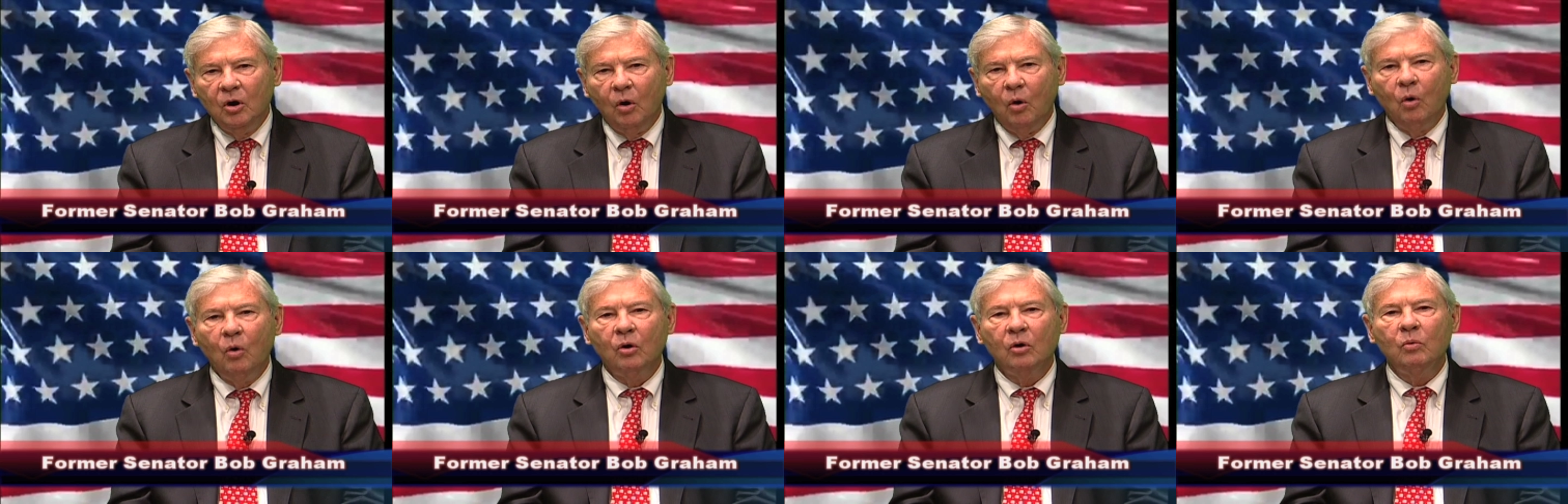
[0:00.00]

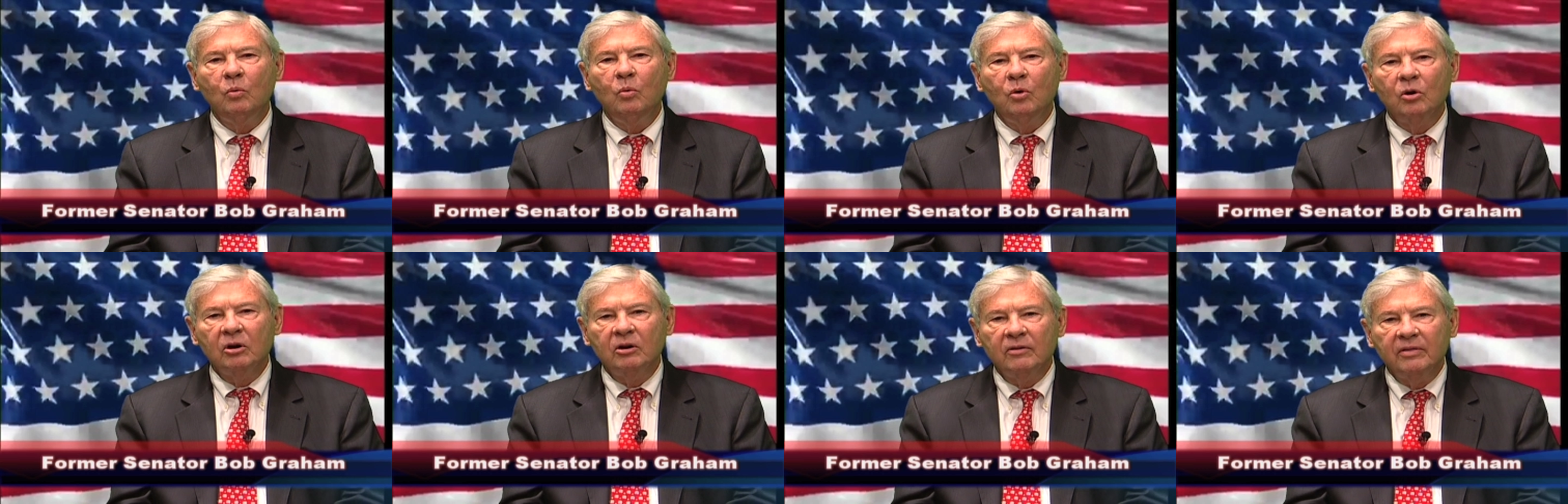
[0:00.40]
or
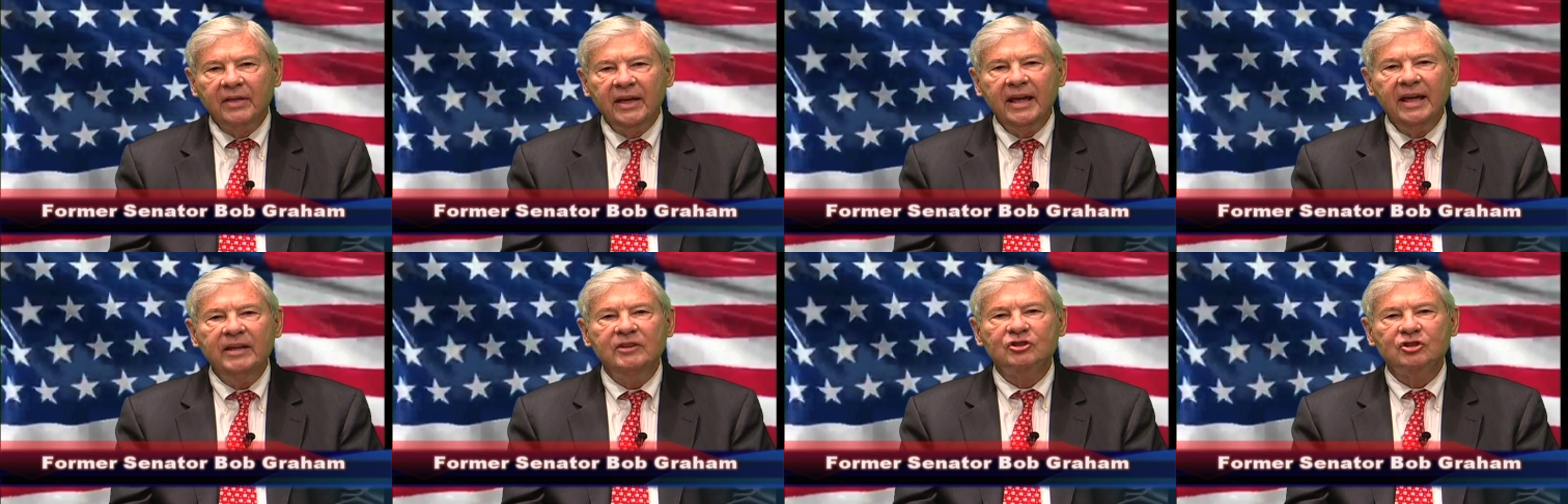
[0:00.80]
were
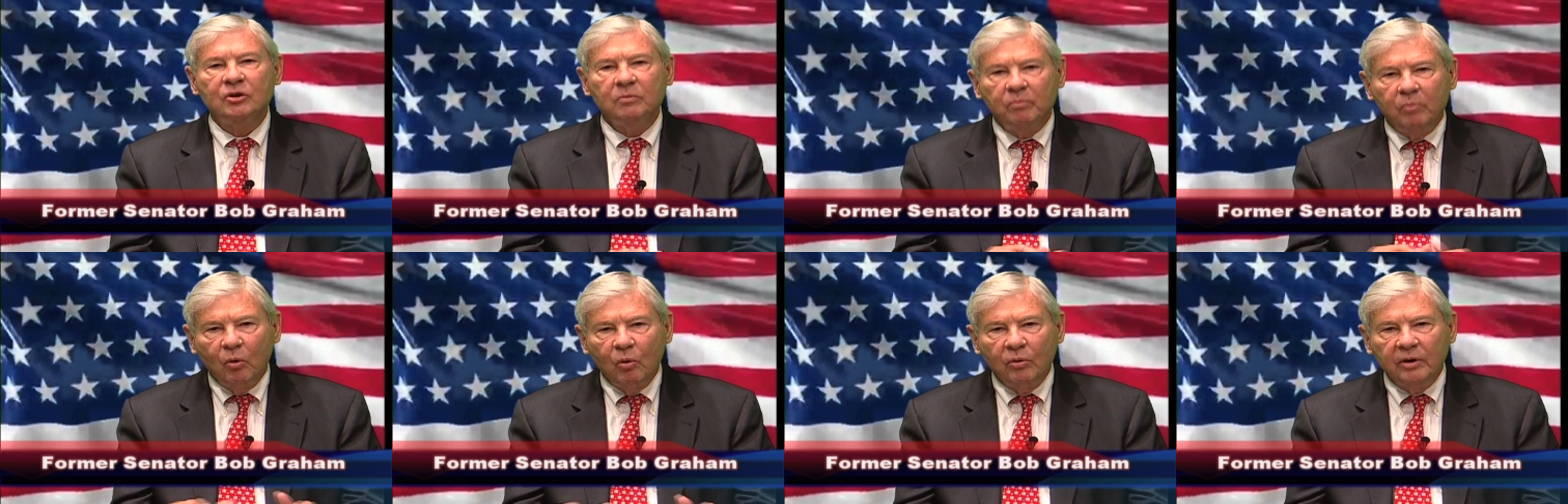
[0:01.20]
they
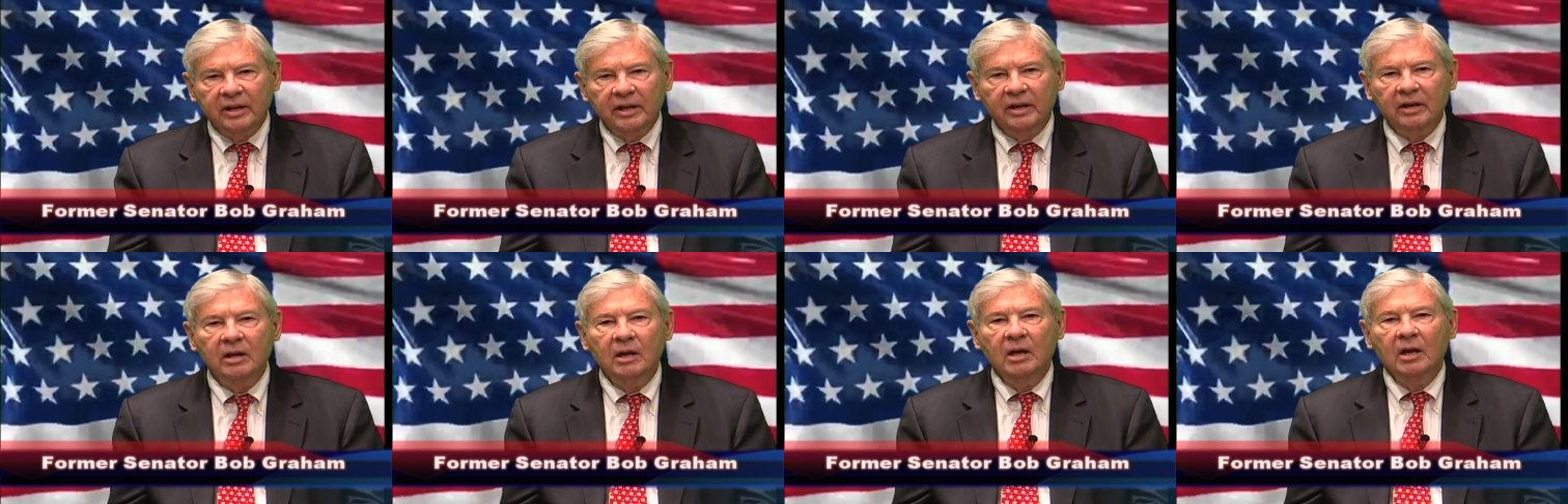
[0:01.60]

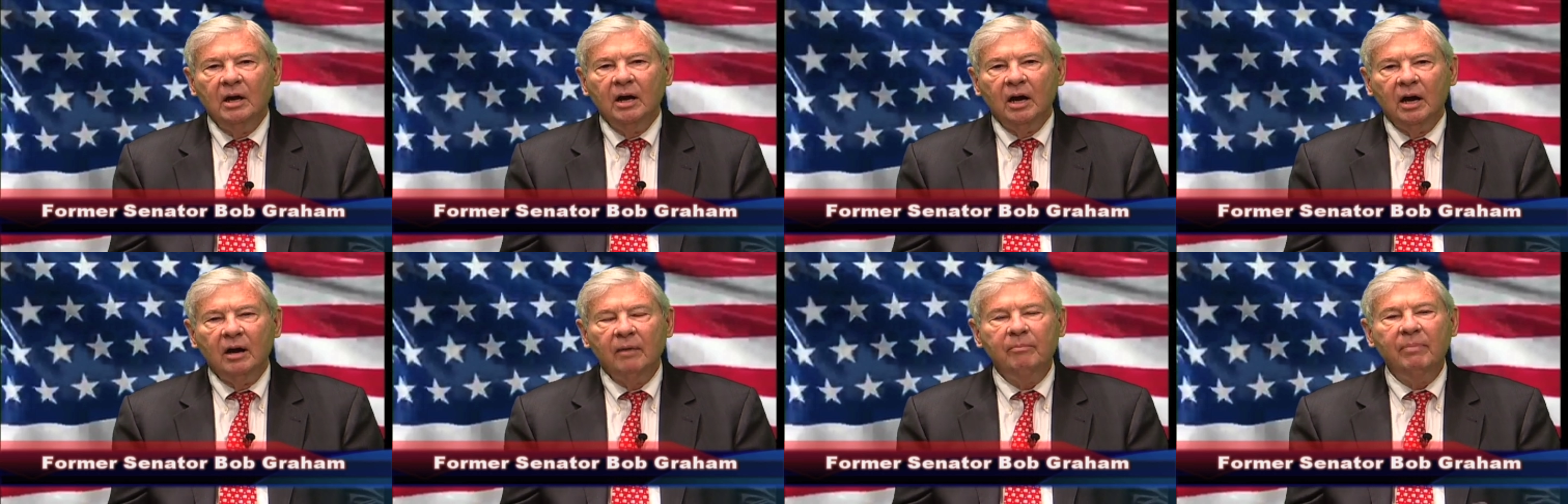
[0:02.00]
supported
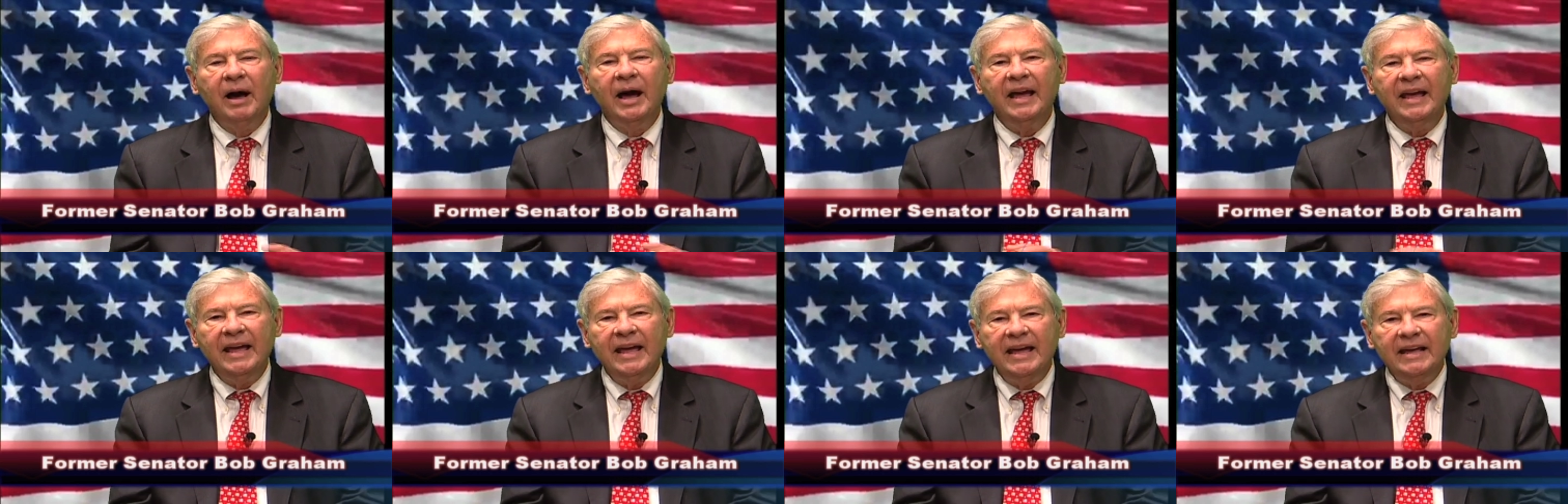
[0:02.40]

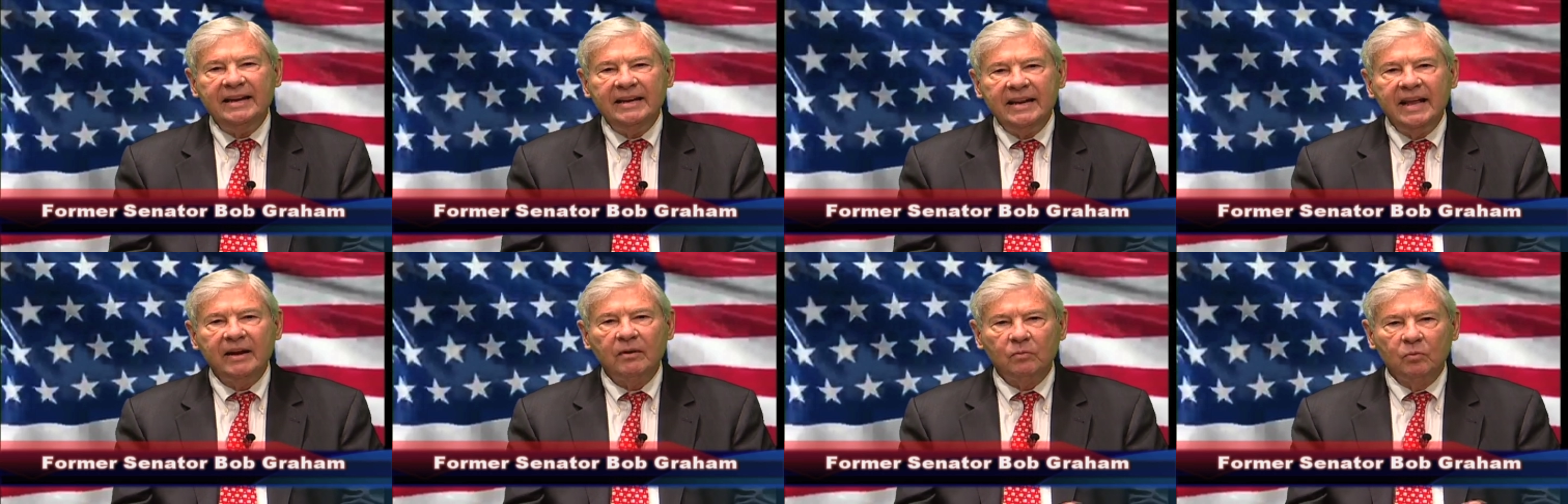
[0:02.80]
by a
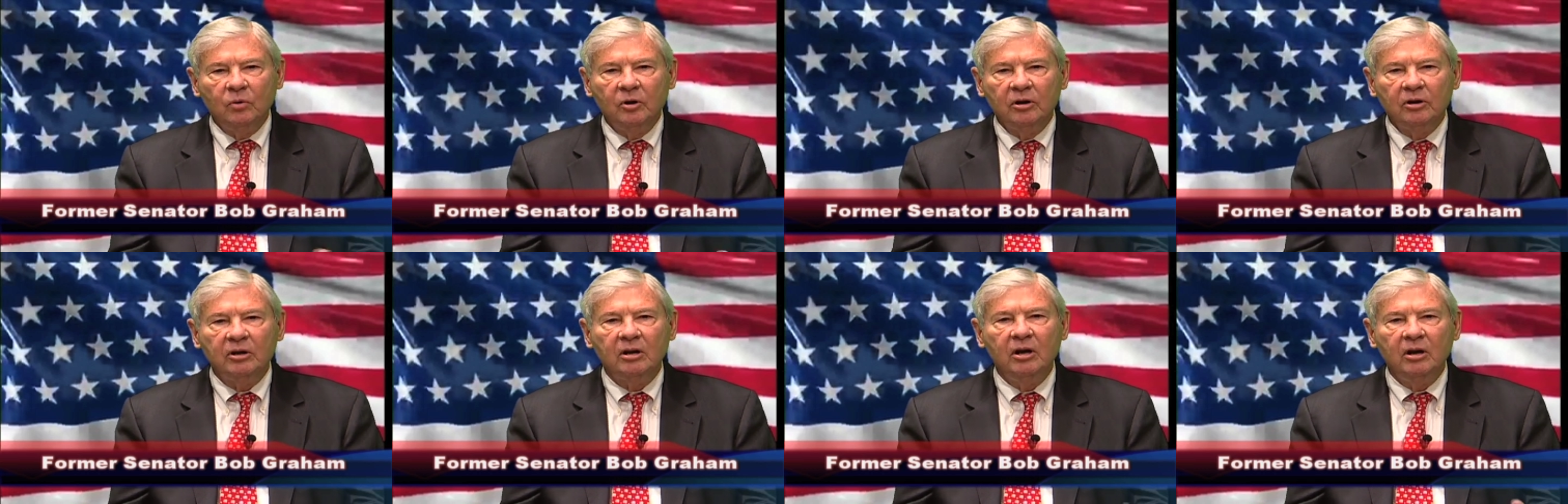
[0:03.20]

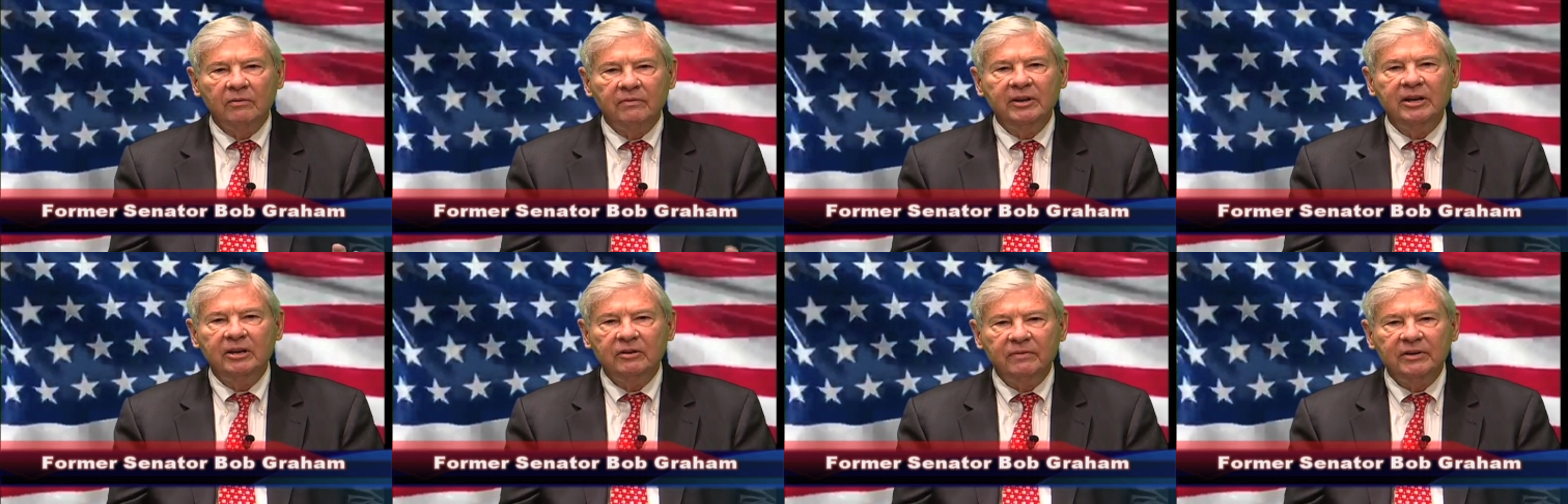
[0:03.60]
network of
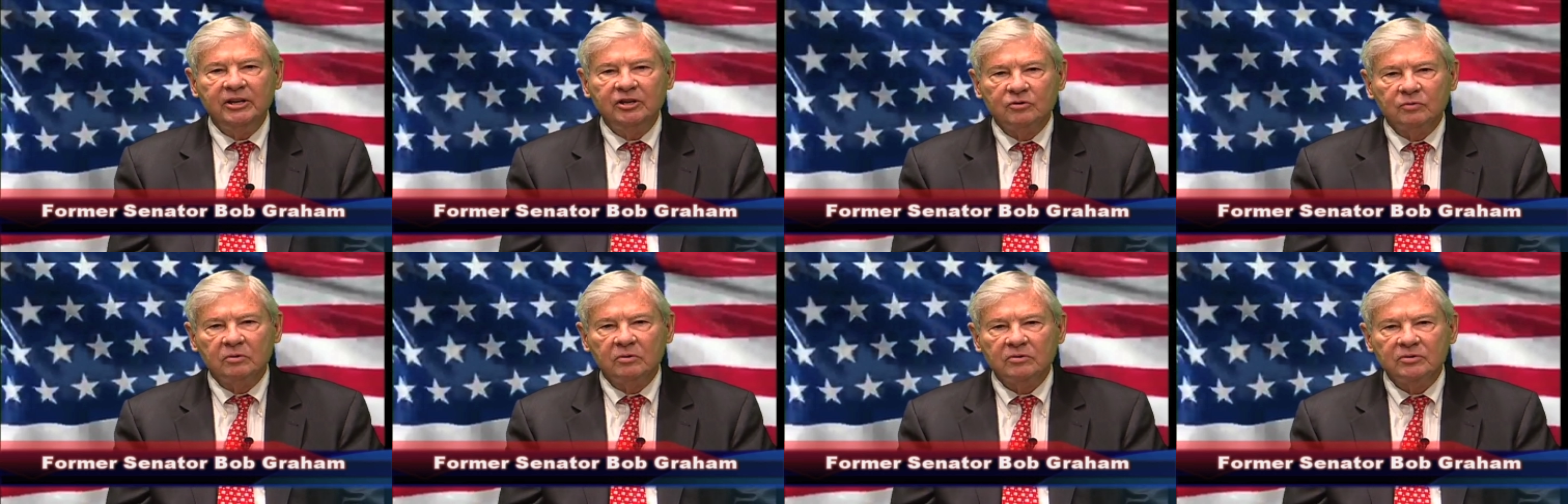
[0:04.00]

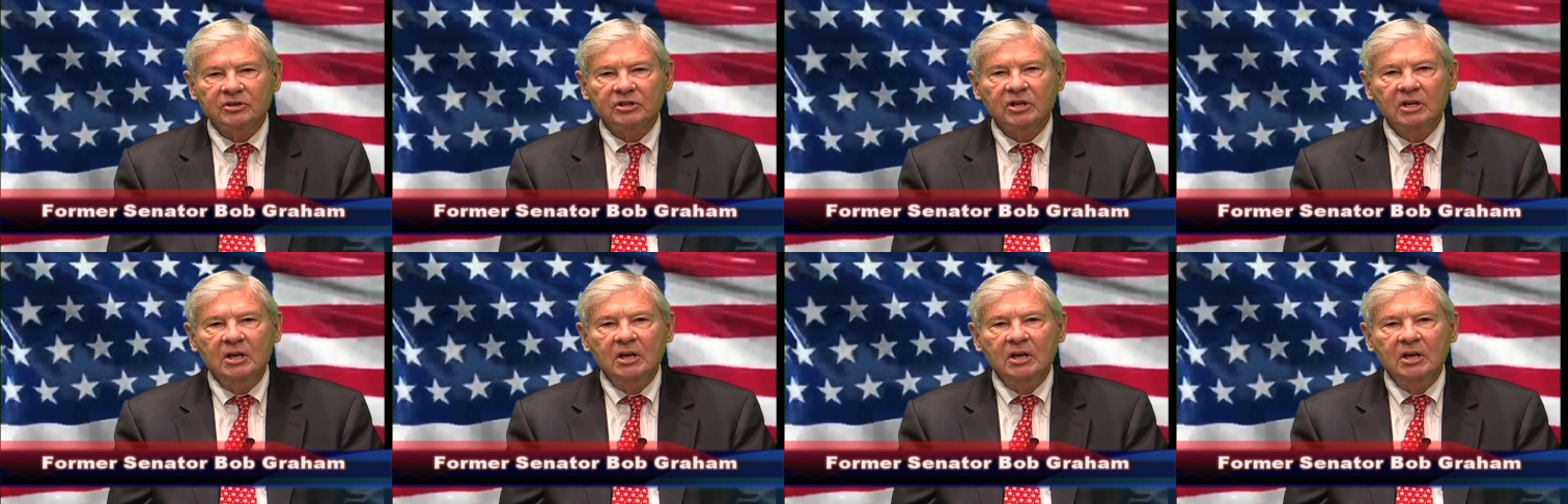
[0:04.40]
individuals?